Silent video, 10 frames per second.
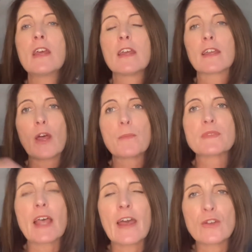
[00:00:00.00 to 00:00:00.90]
comes
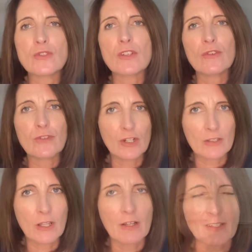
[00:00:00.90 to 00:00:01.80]
out of our
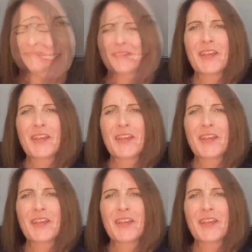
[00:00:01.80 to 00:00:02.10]
lungs.